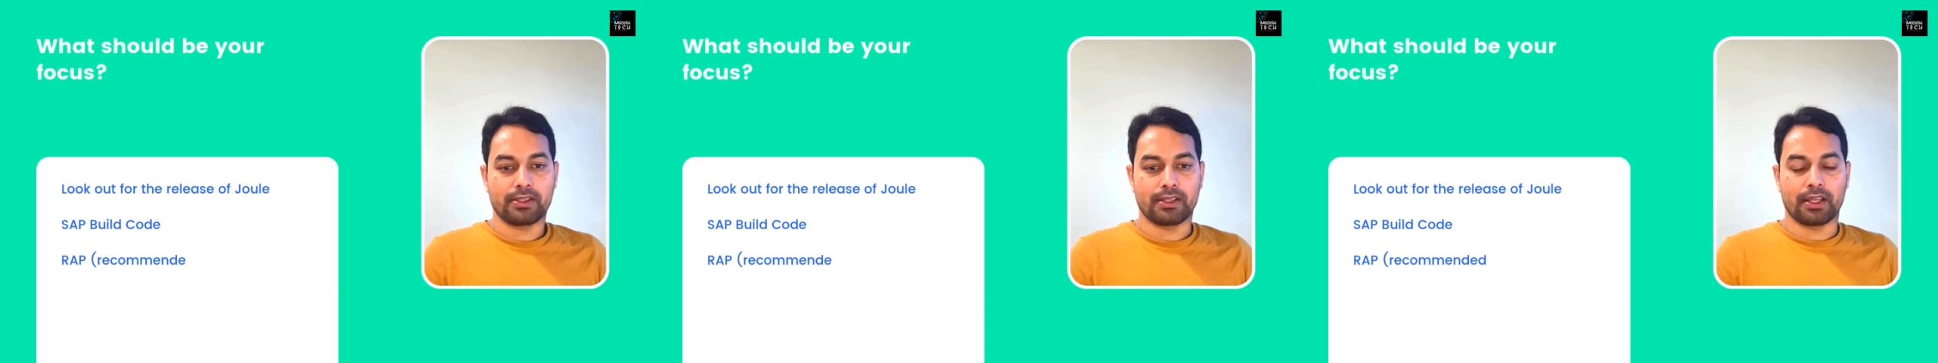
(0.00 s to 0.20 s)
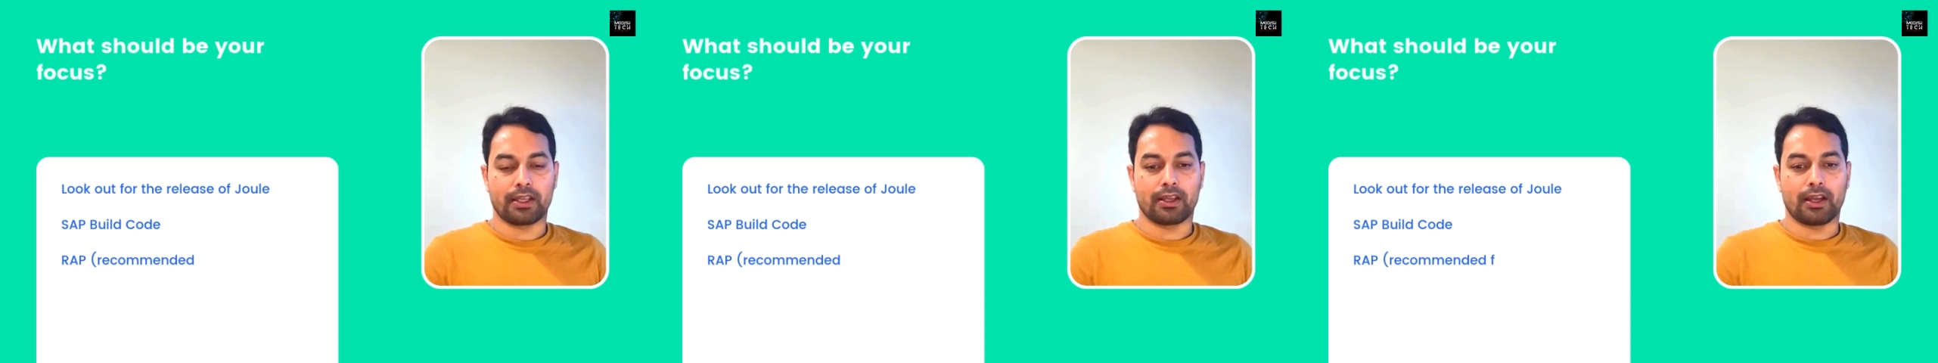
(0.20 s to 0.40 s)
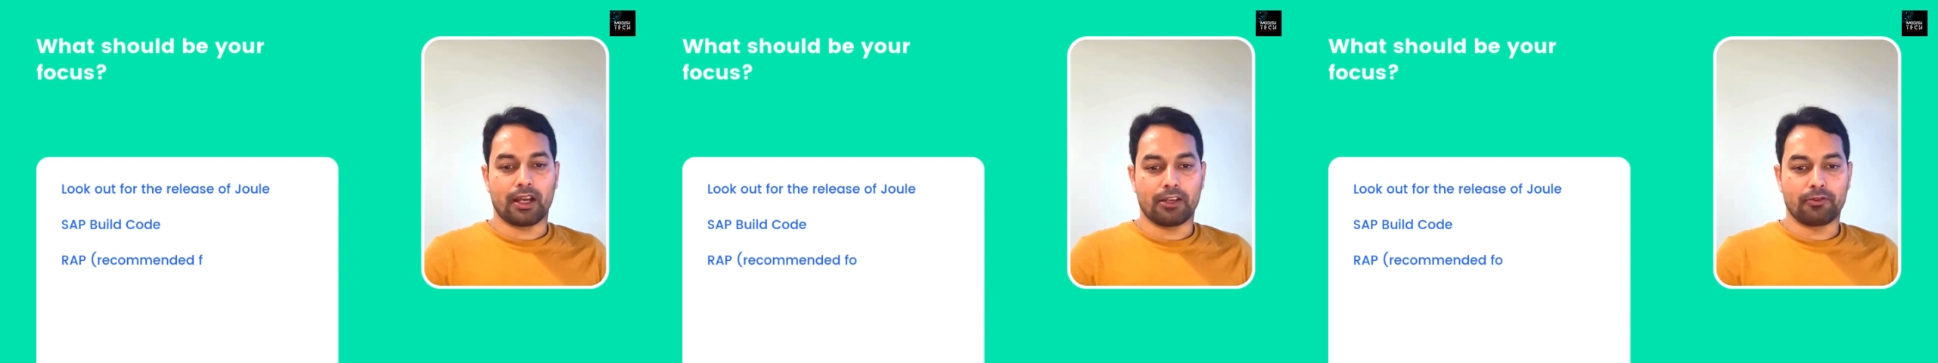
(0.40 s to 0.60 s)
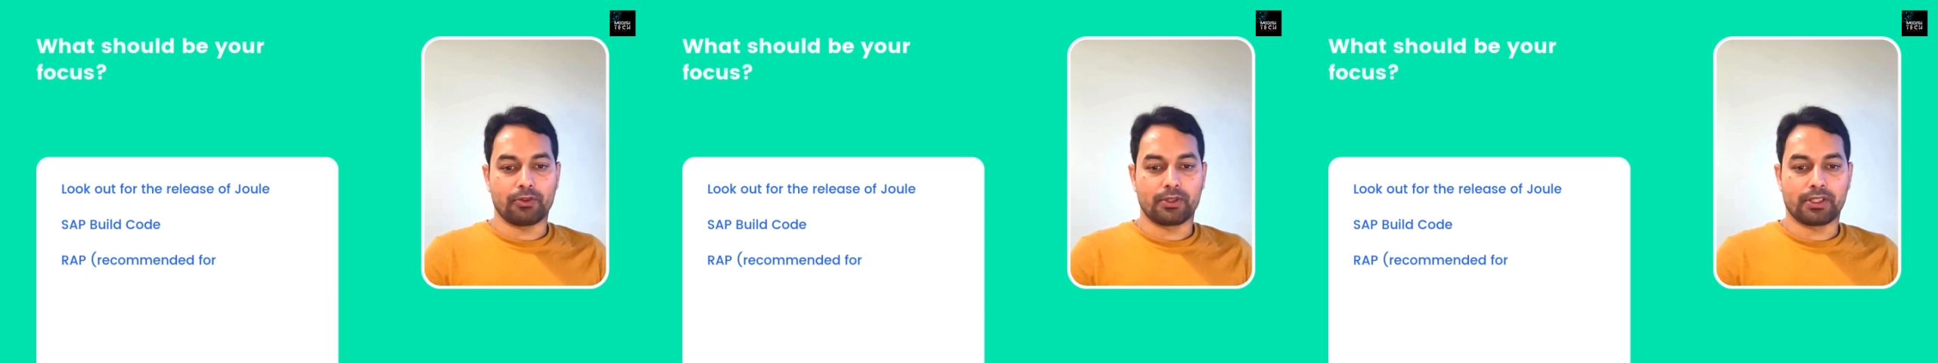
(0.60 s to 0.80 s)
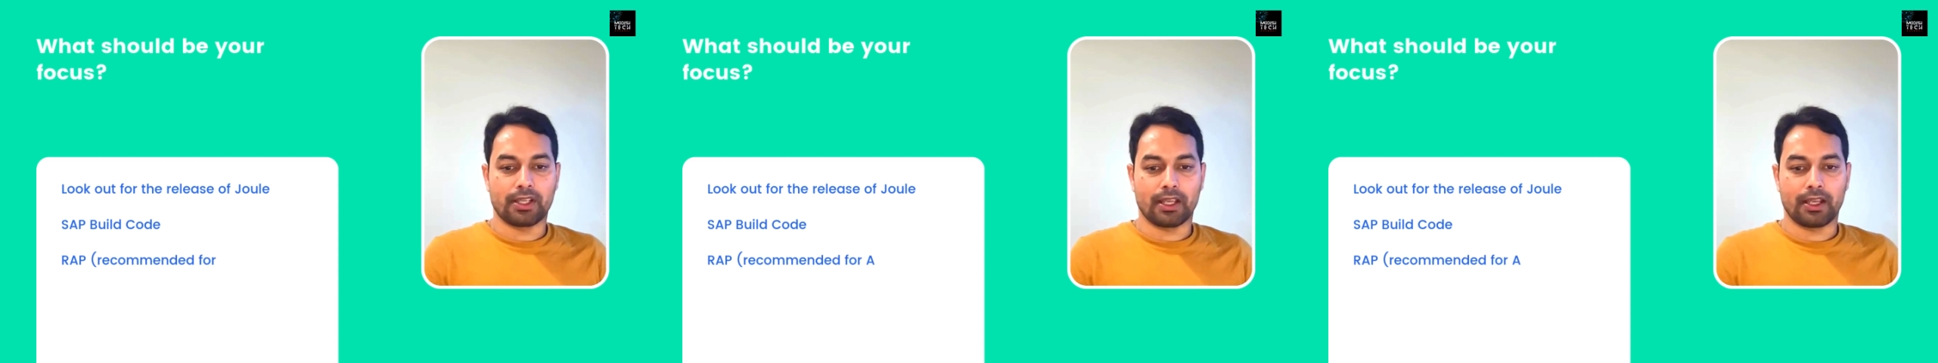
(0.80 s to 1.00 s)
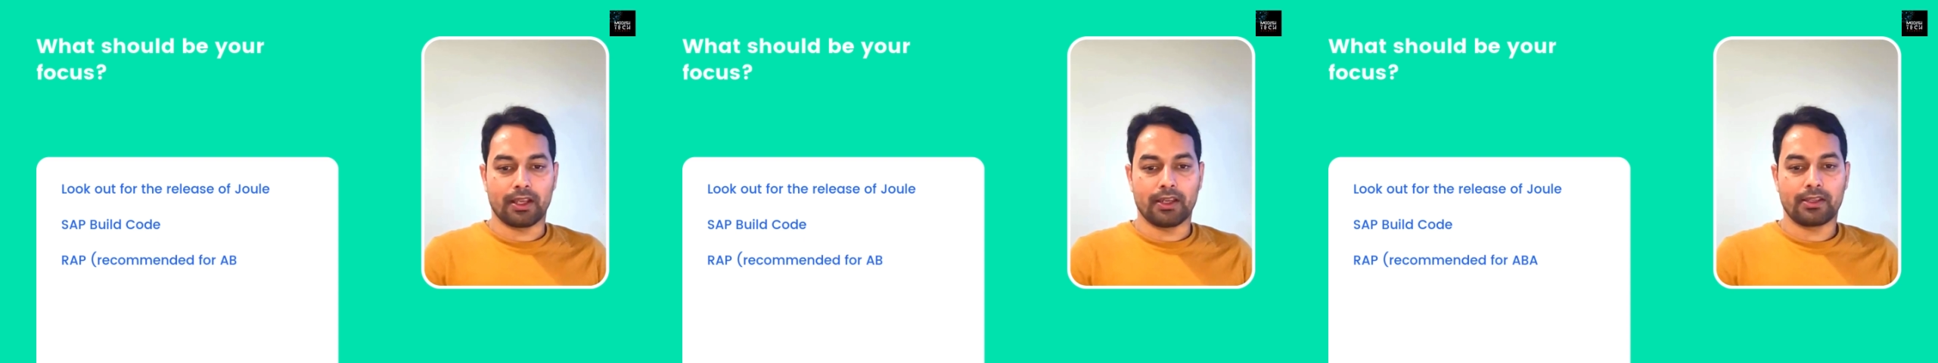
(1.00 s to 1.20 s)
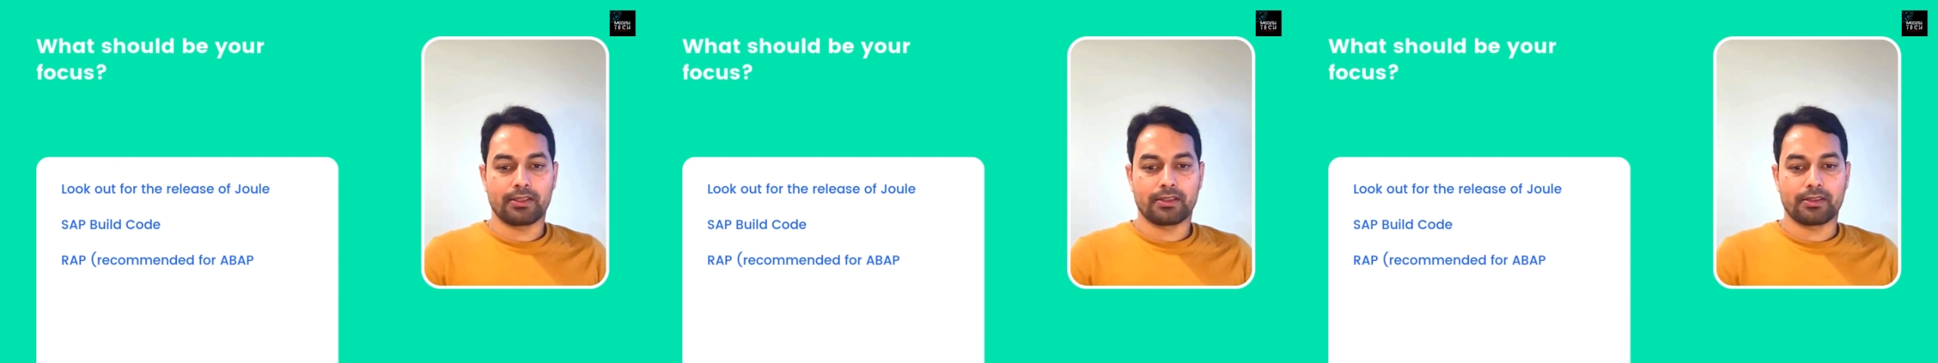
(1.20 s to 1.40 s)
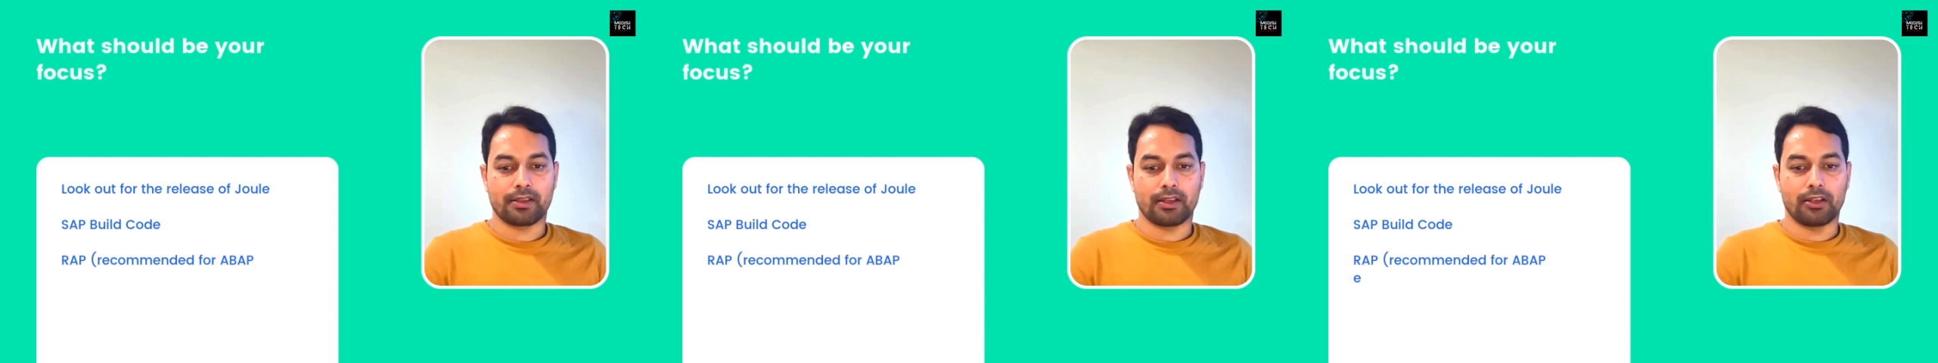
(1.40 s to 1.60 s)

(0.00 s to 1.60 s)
thing I would say is